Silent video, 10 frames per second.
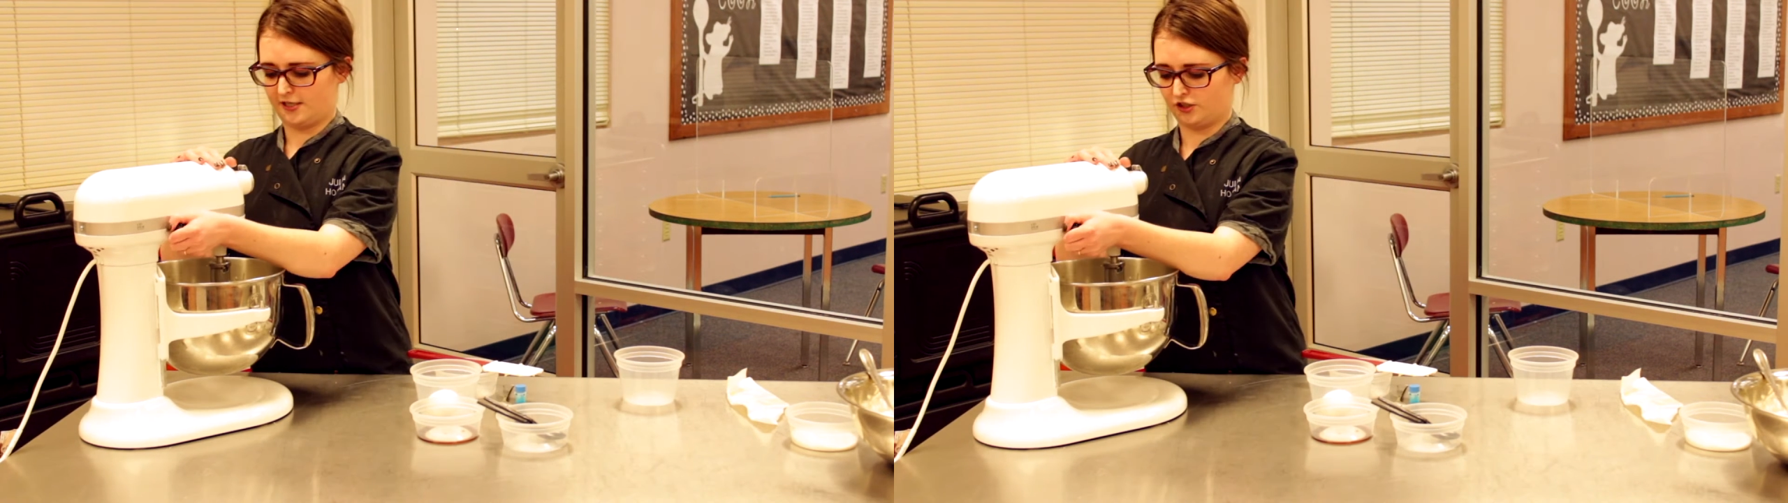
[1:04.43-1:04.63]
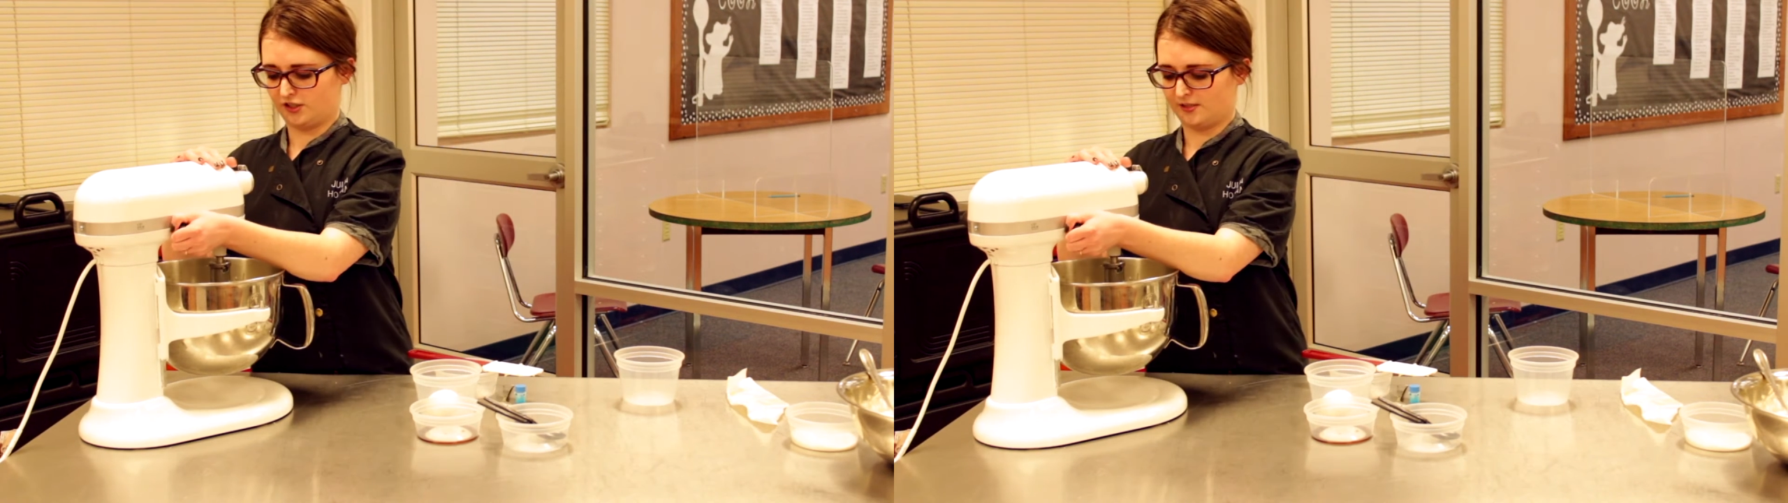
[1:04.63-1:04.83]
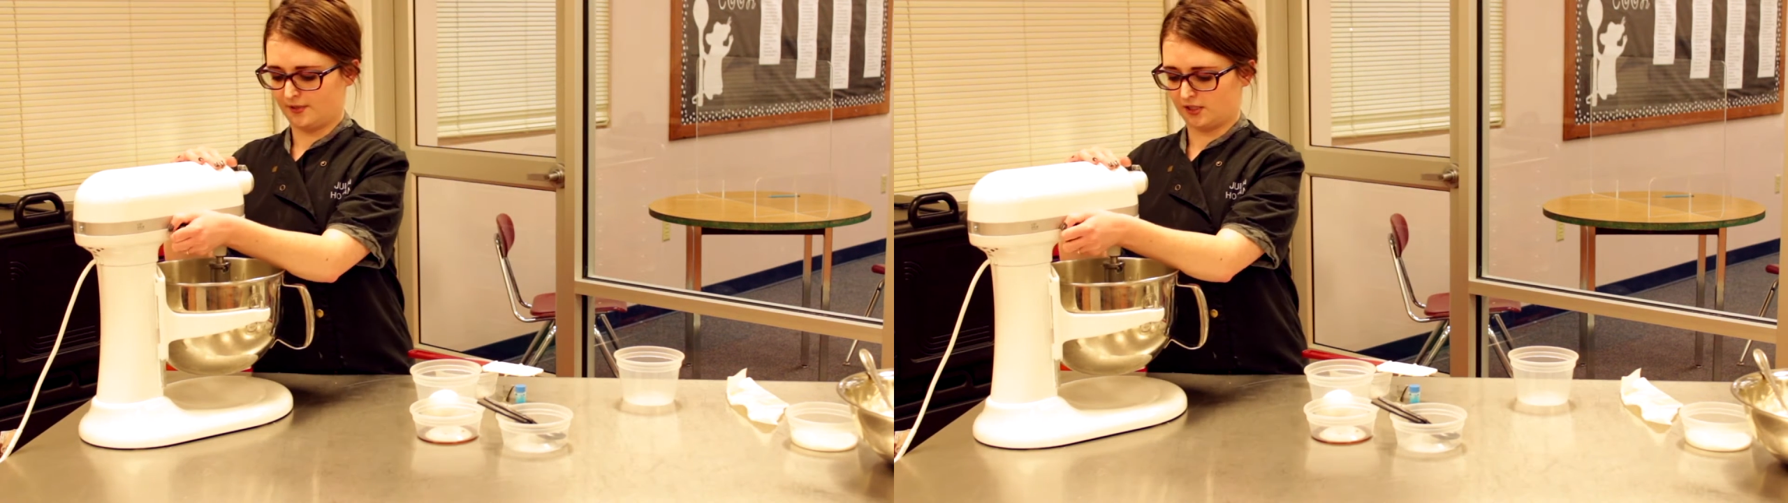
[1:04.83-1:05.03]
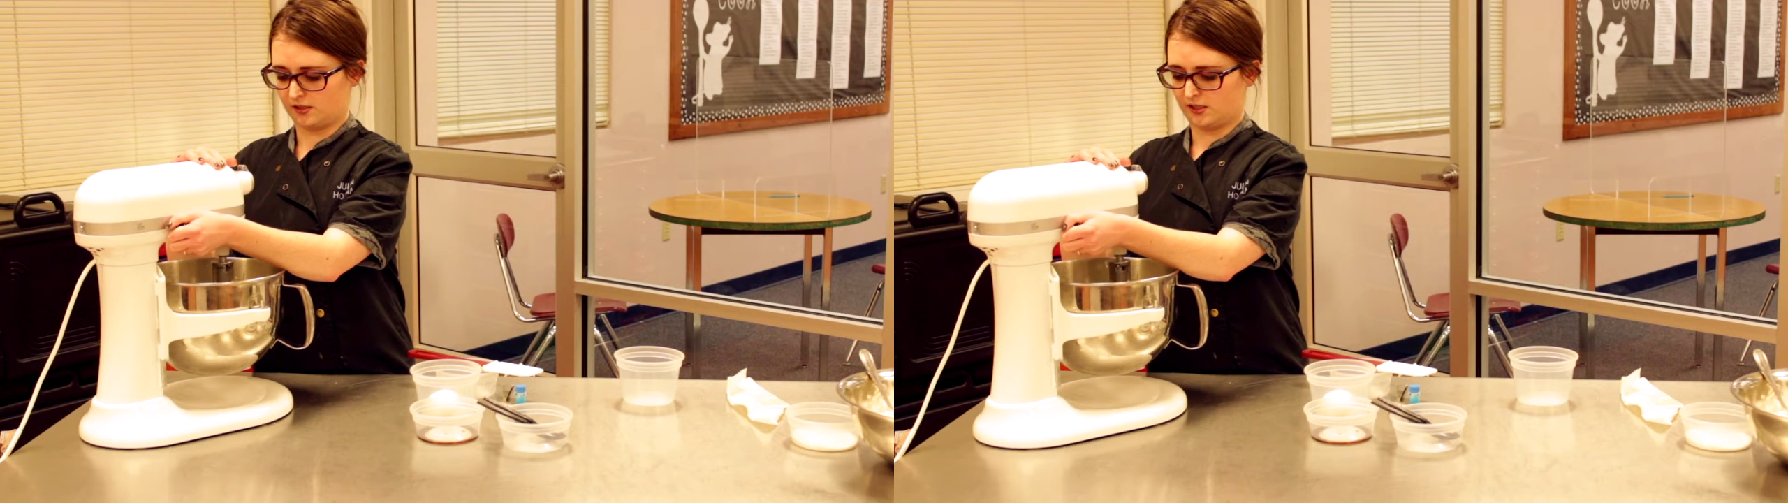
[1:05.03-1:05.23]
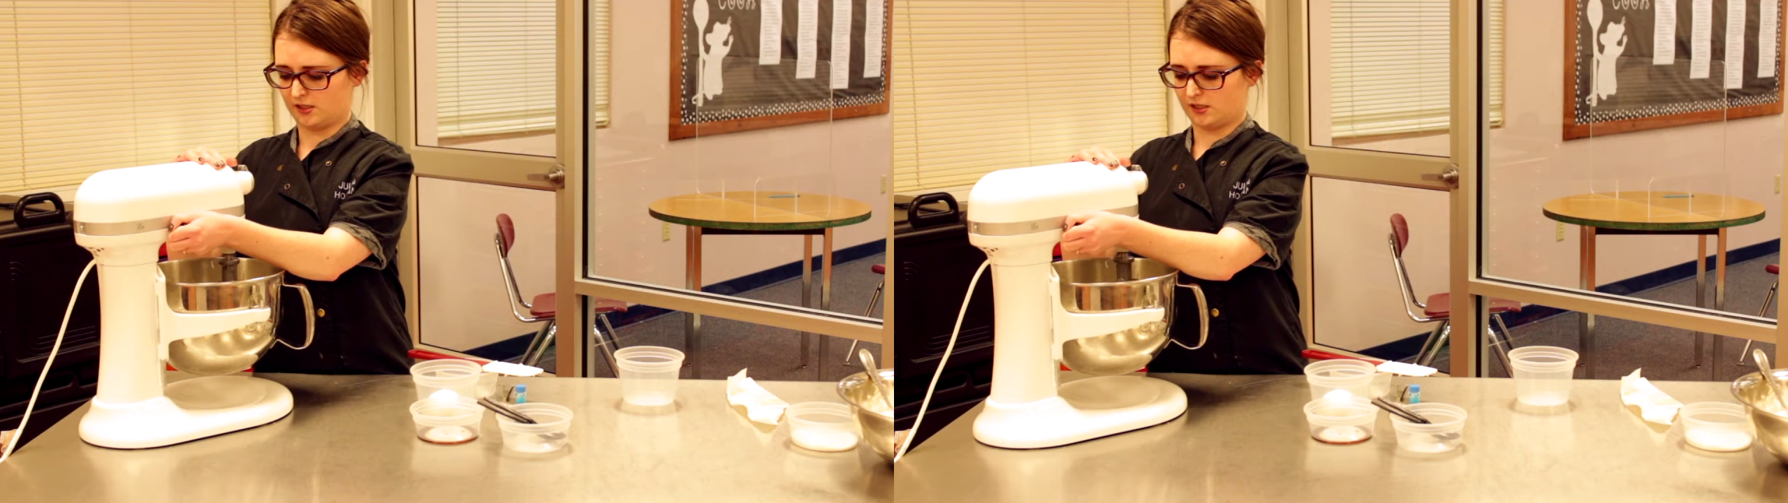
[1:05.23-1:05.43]
and just mix
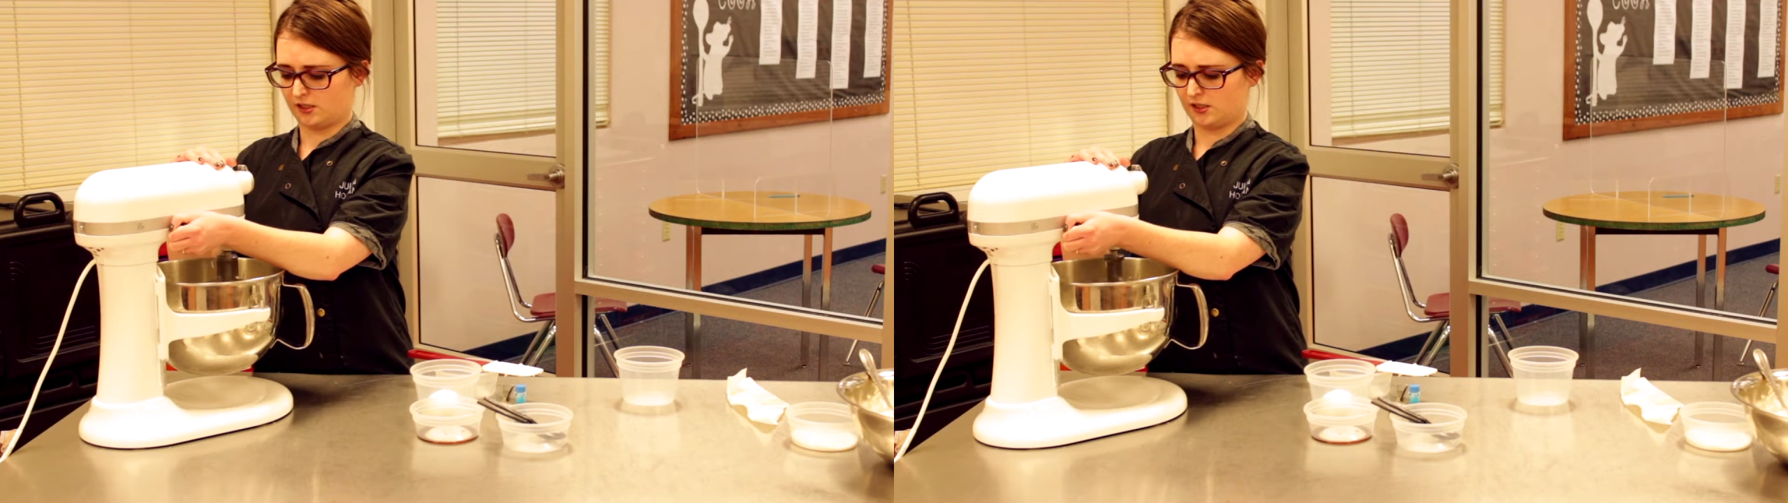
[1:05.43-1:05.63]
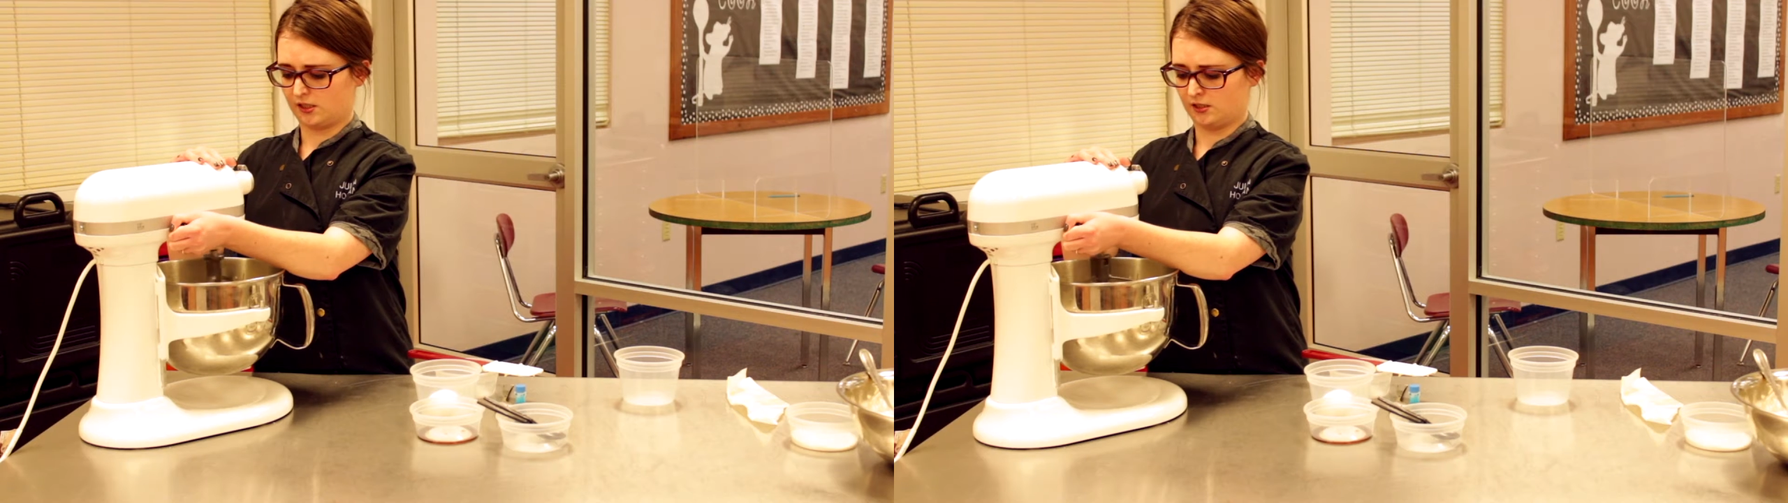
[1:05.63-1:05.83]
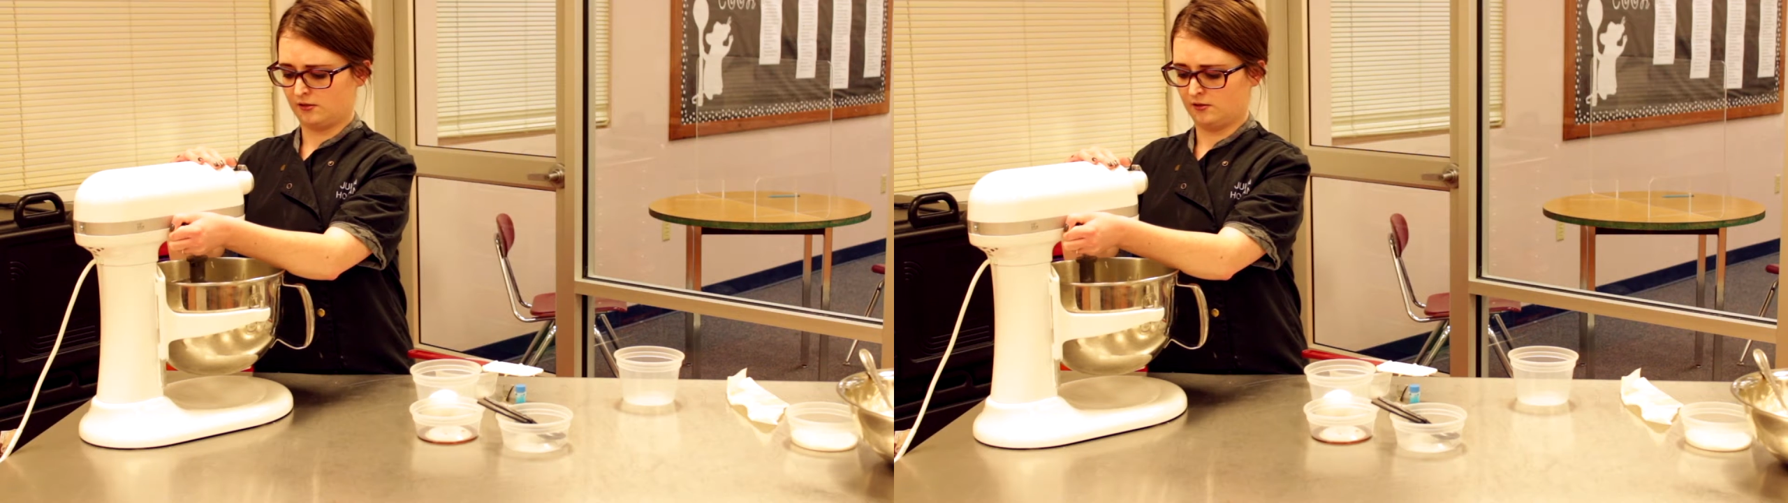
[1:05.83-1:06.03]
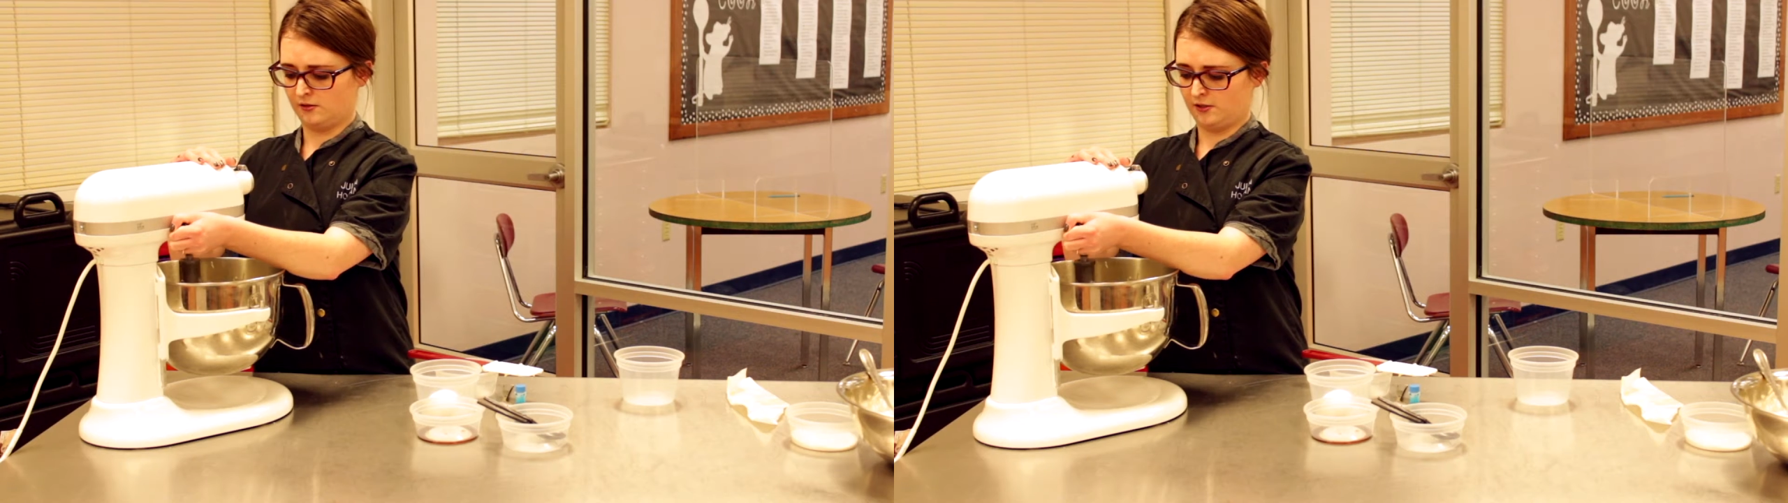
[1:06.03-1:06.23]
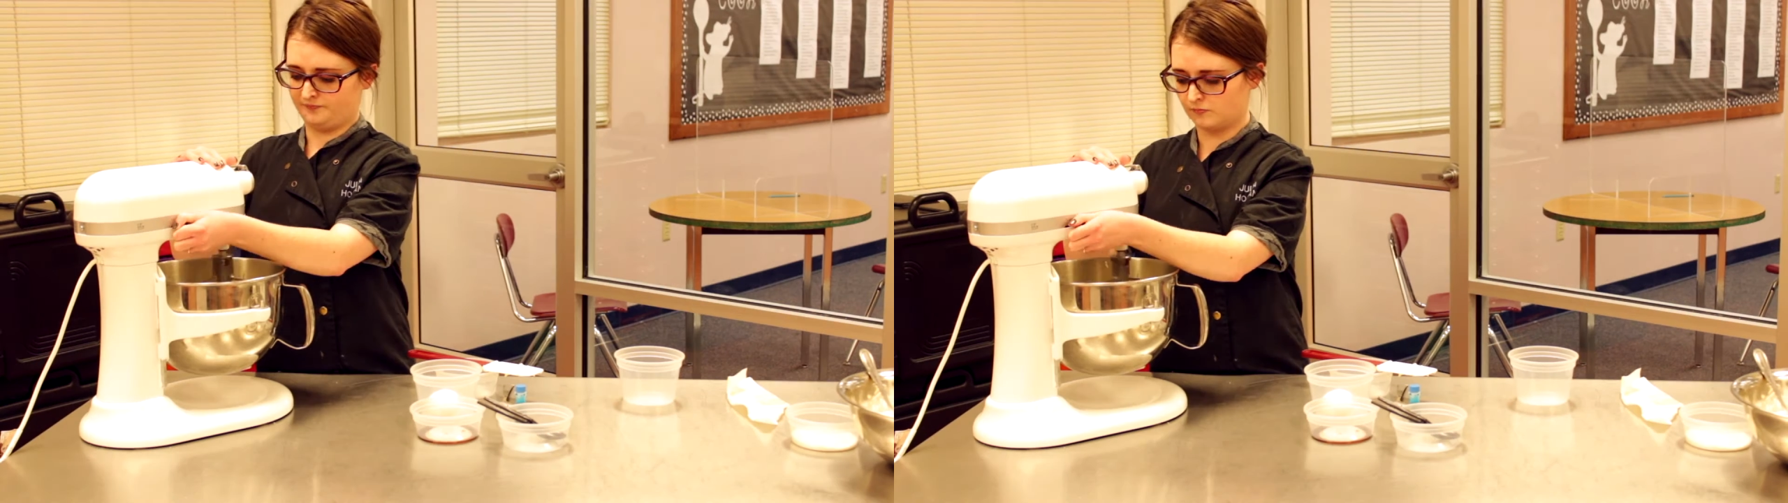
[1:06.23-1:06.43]
it.